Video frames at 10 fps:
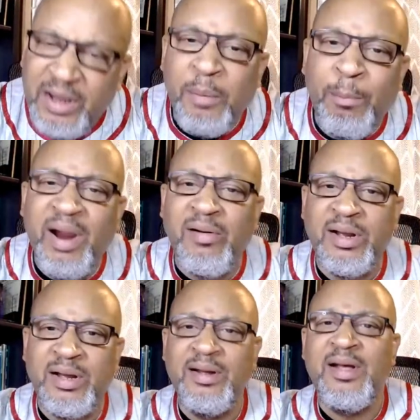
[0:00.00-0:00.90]
in
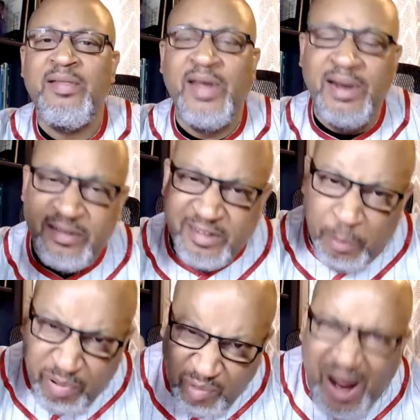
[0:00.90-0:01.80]
America that is
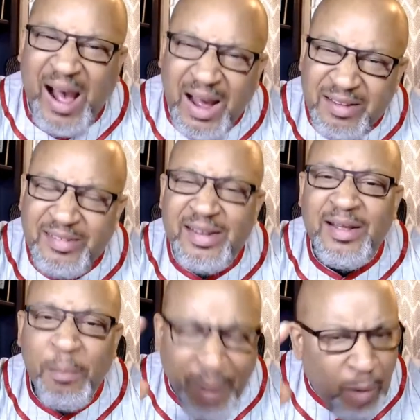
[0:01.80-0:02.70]
surprised
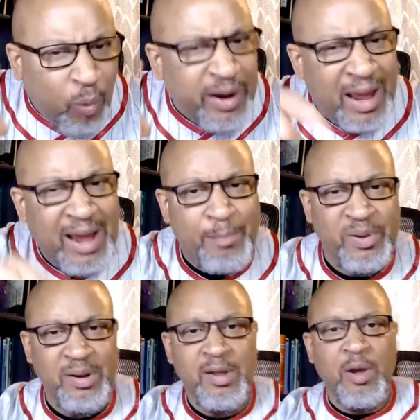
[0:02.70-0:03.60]
by what happened?
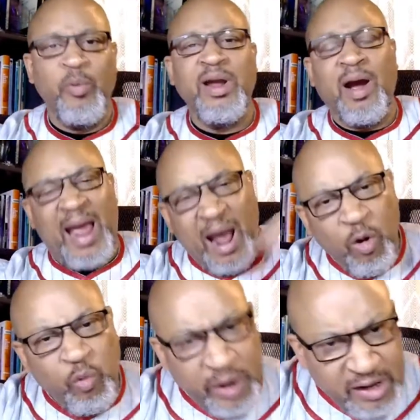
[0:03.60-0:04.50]
We are
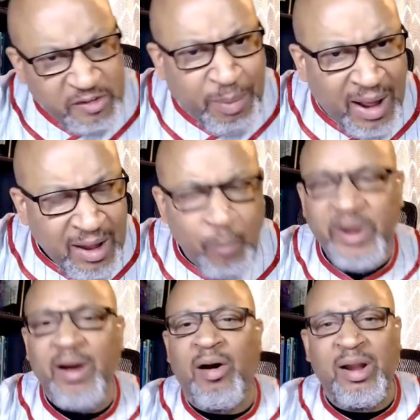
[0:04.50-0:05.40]
outraged by it.
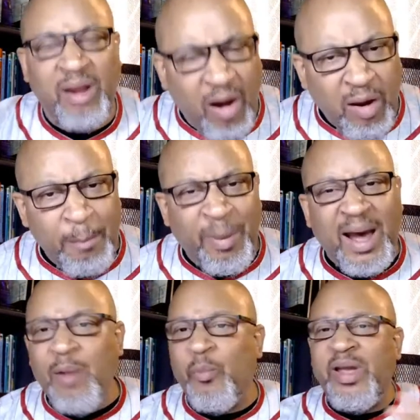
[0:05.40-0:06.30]
We are alarmed
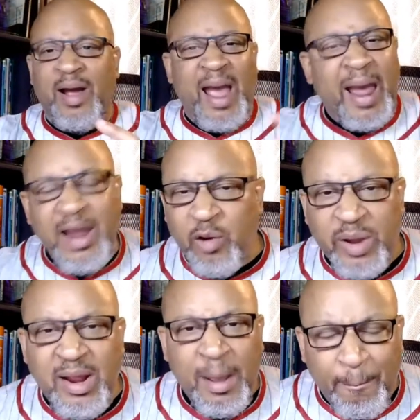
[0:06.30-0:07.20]
by it. We are
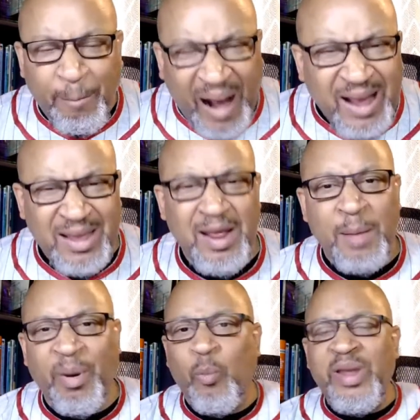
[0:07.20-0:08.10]
angry by it,
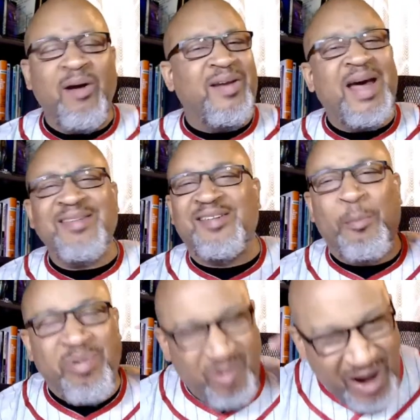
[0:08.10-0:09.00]
but we are not
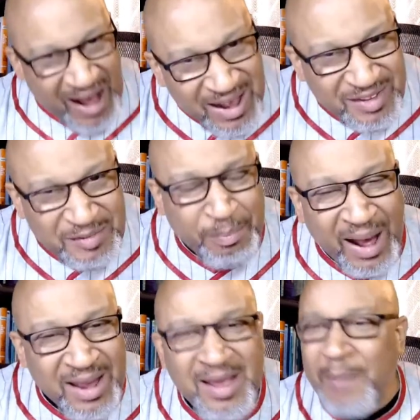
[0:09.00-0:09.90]
surprised
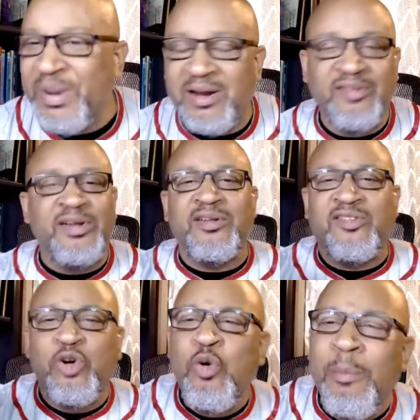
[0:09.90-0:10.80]
by it because there's
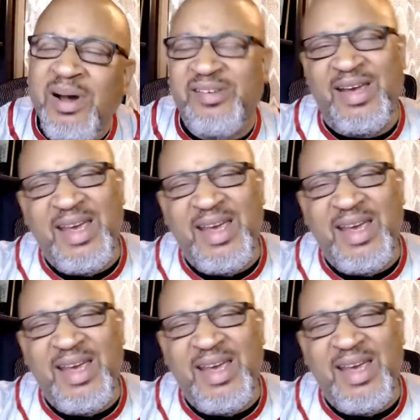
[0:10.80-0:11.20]
too much